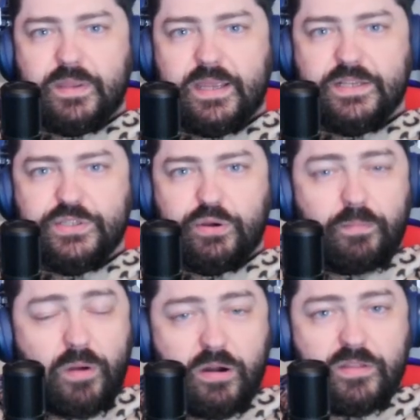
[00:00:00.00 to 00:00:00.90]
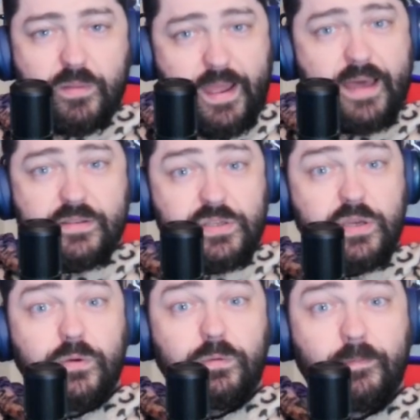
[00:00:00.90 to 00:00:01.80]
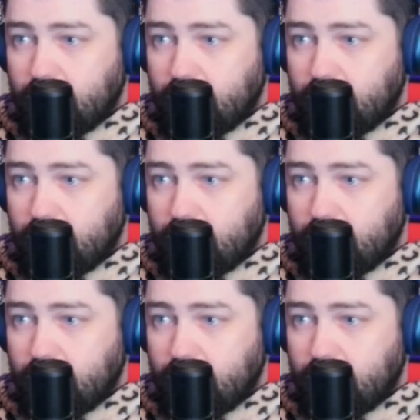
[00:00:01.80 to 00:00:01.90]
because you're a part of the palace coup.